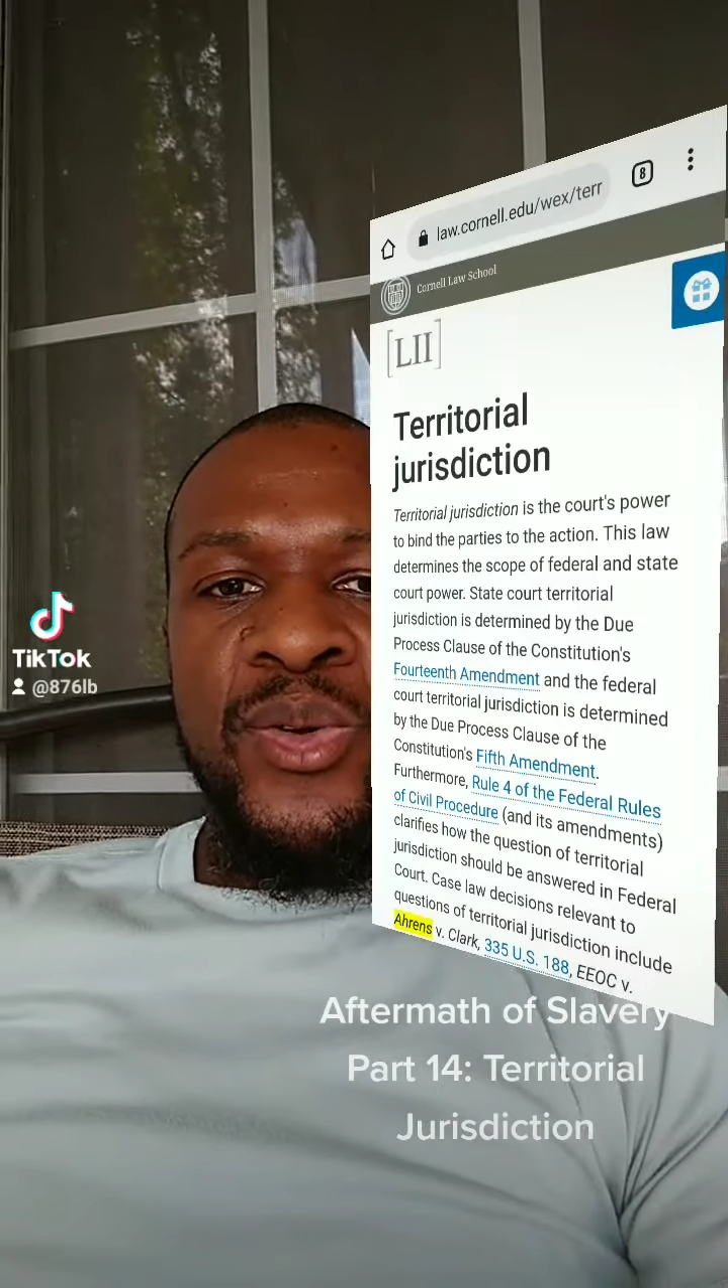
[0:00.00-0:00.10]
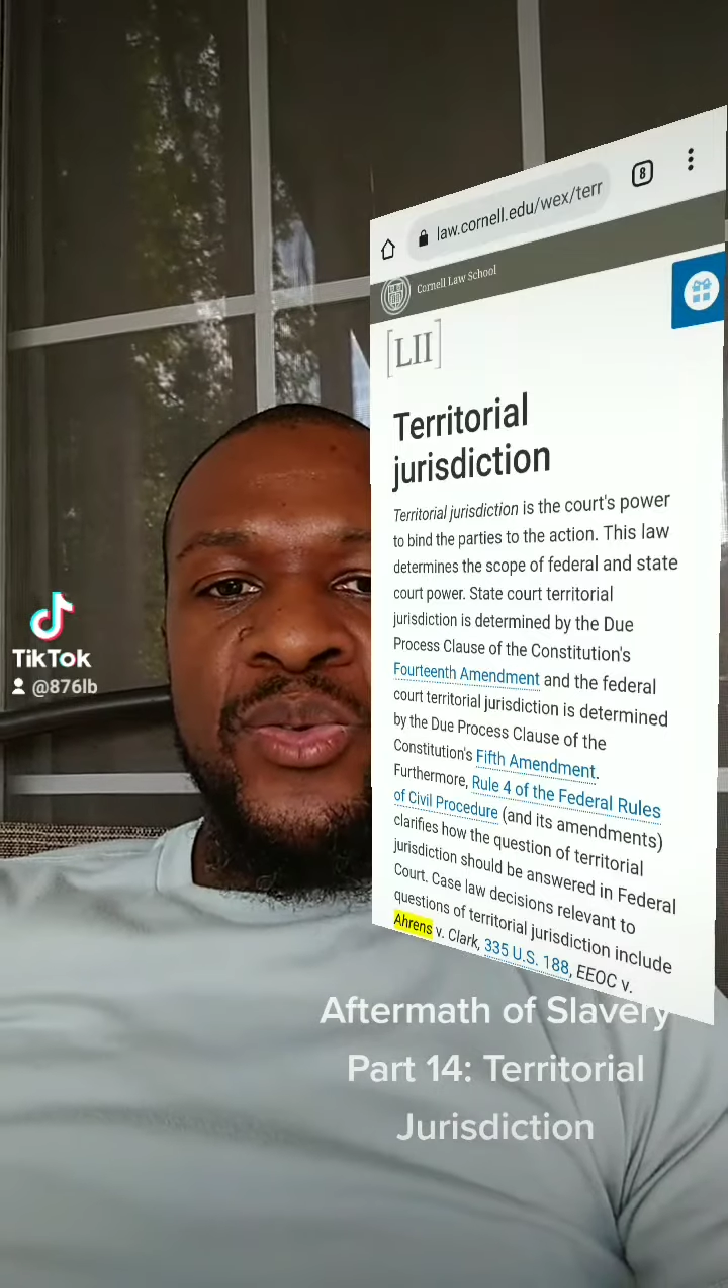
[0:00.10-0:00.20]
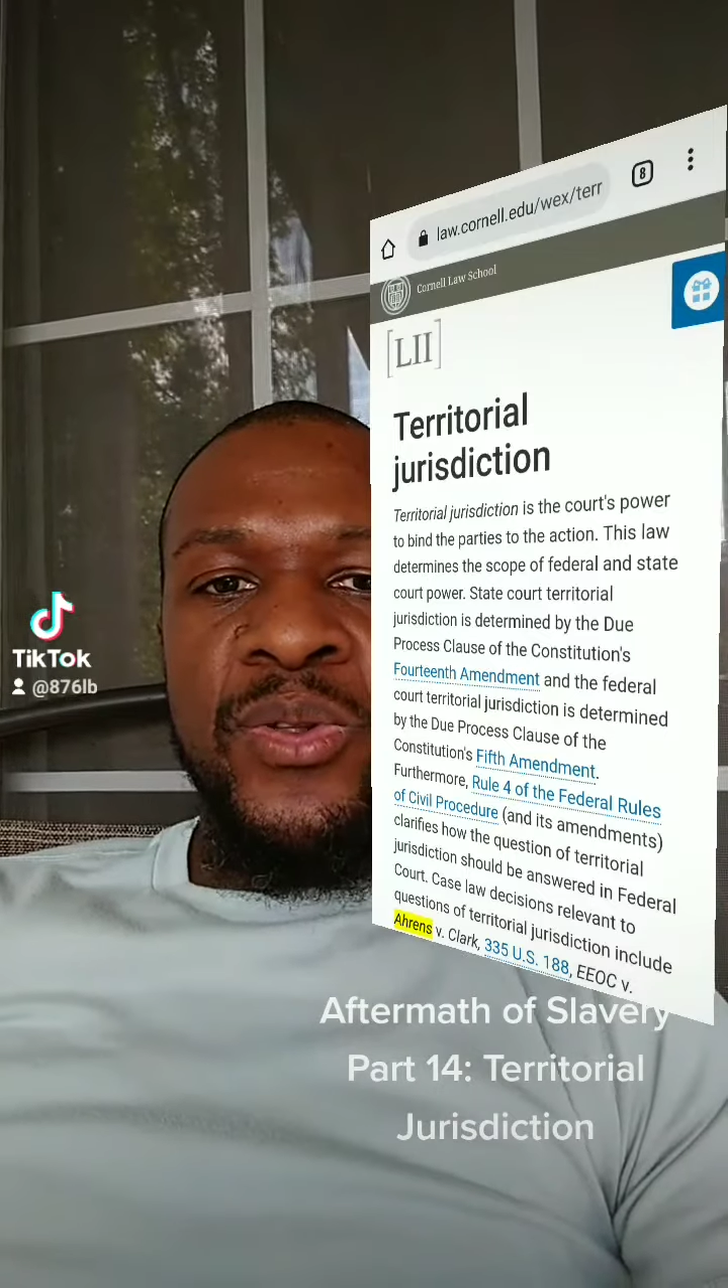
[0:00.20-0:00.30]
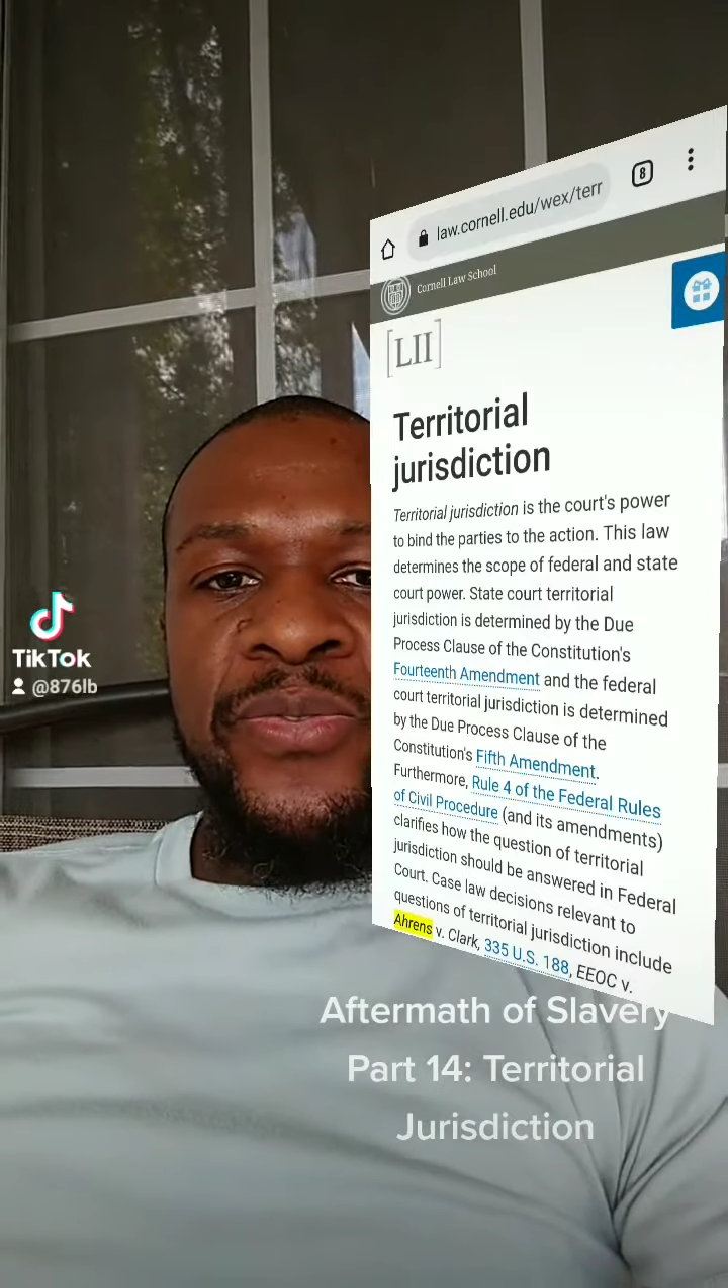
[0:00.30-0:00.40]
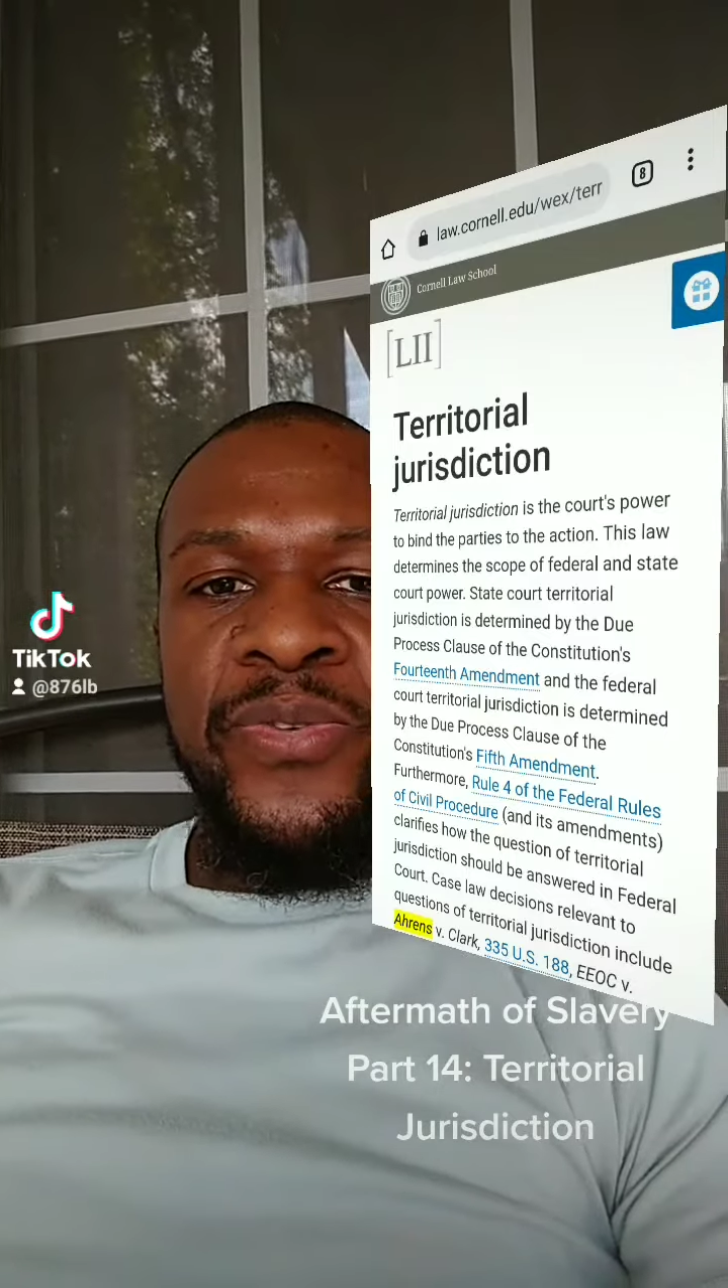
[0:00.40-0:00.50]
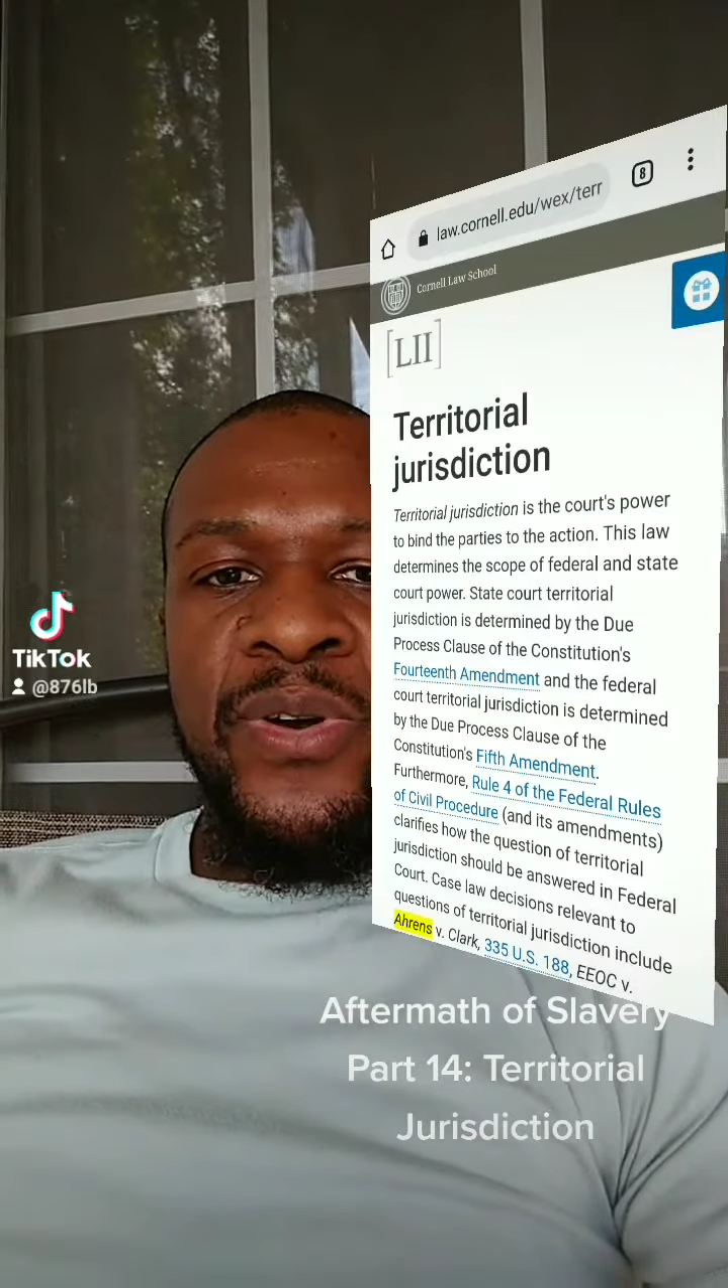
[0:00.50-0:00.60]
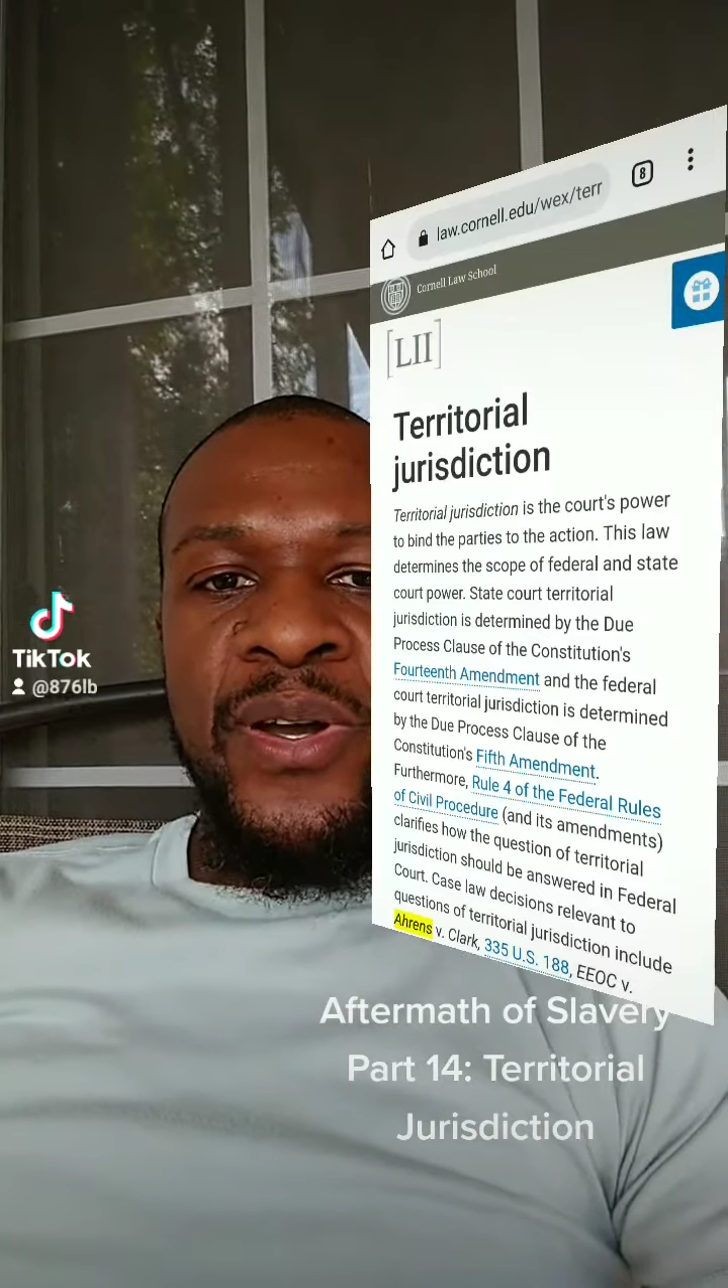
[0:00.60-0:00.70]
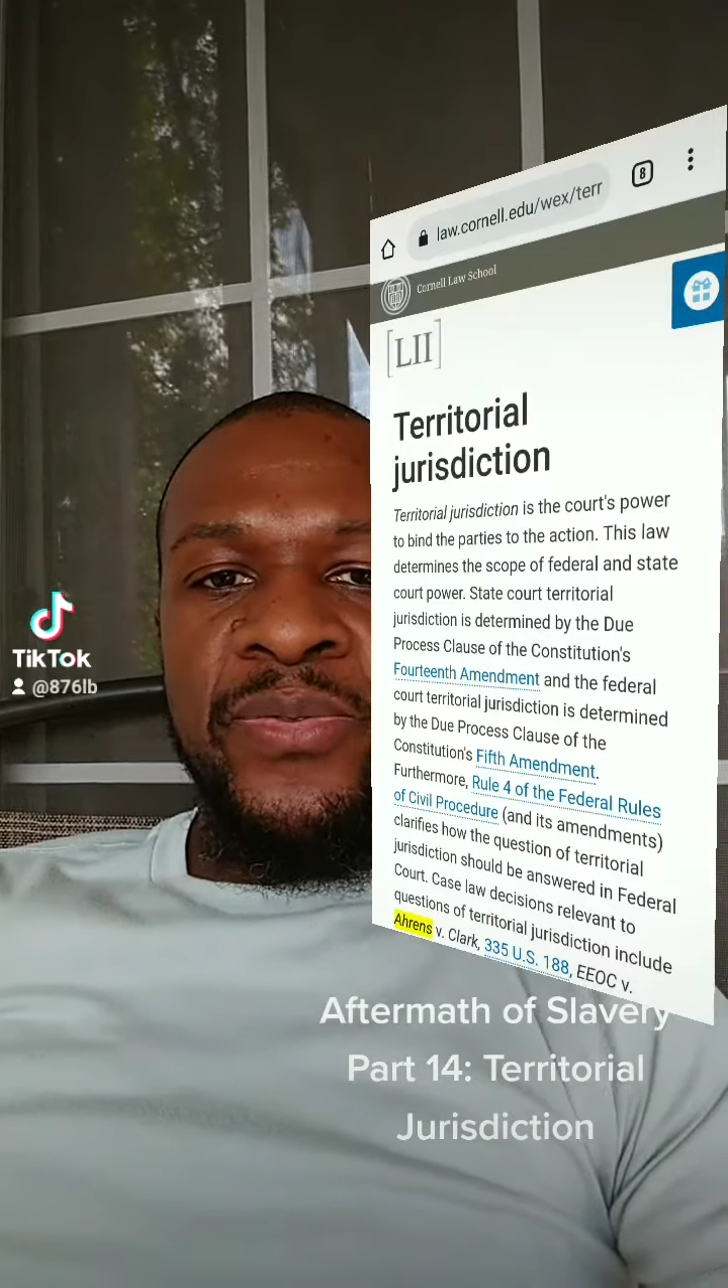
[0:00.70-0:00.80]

Rule 4